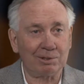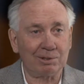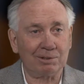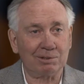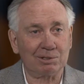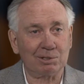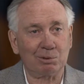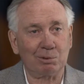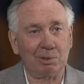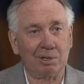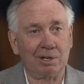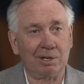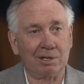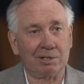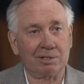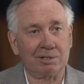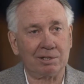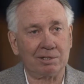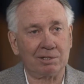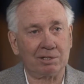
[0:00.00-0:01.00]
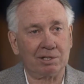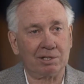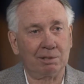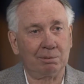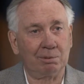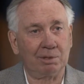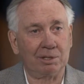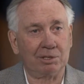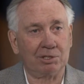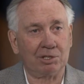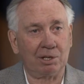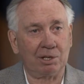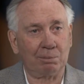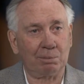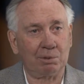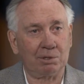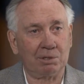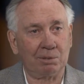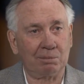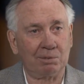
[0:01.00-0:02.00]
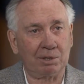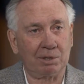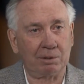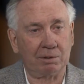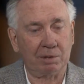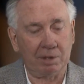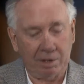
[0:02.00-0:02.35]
and so we lost the NCAA championship there.